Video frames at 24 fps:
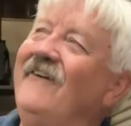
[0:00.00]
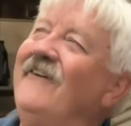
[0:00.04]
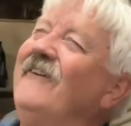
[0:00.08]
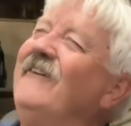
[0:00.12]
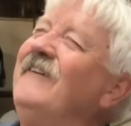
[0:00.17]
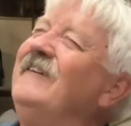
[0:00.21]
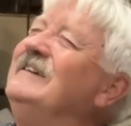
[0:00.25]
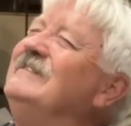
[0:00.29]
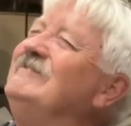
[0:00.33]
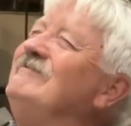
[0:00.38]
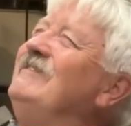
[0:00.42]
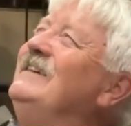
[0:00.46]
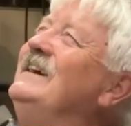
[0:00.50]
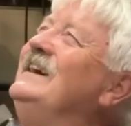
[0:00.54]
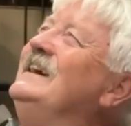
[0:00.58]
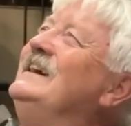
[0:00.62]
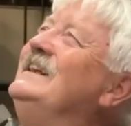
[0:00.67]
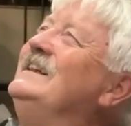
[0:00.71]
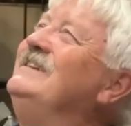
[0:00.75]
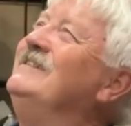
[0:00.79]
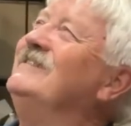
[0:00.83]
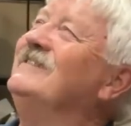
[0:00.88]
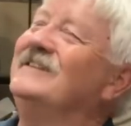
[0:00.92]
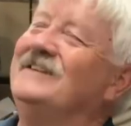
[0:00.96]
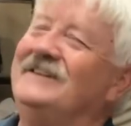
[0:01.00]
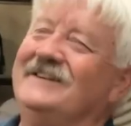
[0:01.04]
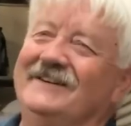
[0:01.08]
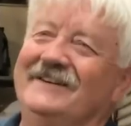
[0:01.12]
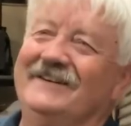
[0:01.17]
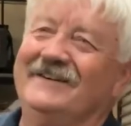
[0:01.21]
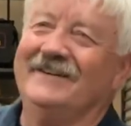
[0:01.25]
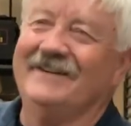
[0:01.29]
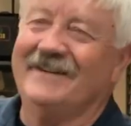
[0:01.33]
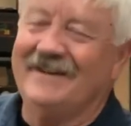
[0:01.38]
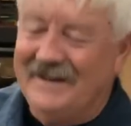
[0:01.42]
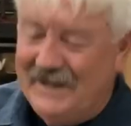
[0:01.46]
oh man, you're
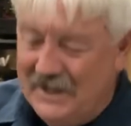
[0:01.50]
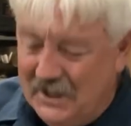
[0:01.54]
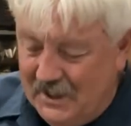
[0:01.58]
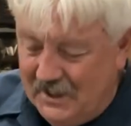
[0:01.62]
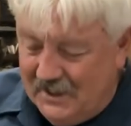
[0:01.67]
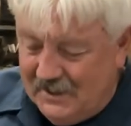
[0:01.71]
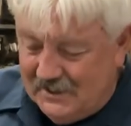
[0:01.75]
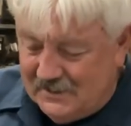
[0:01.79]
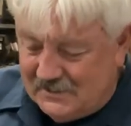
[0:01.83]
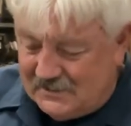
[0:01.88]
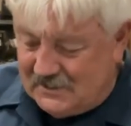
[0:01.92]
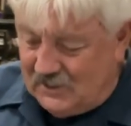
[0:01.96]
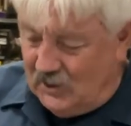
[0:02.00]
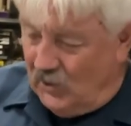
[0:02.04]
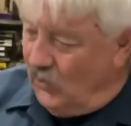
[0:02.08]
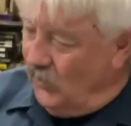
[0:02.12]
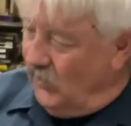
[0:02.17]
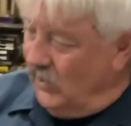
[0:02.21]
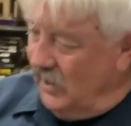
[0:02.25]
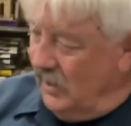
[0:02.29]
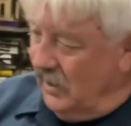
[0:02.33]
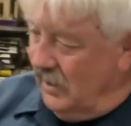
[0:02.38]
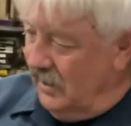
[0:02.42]
good. So,